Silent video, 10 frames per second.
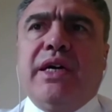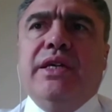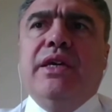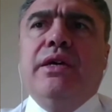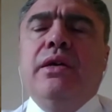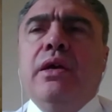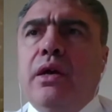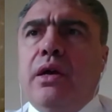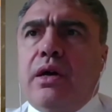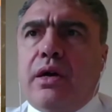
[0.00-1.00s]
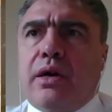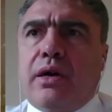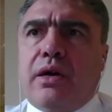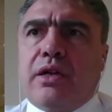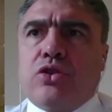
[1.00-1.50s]
would enable them to
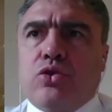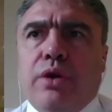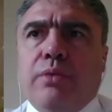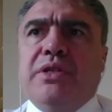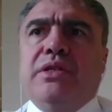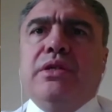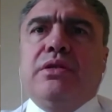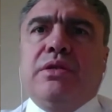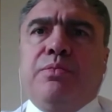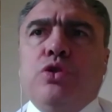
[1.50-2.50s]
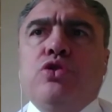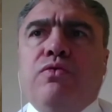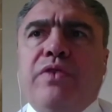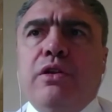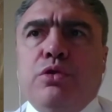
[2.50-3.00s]
optimize
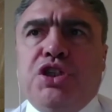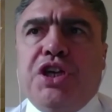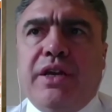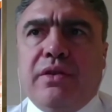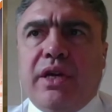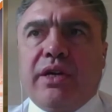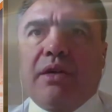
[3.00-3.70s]
the value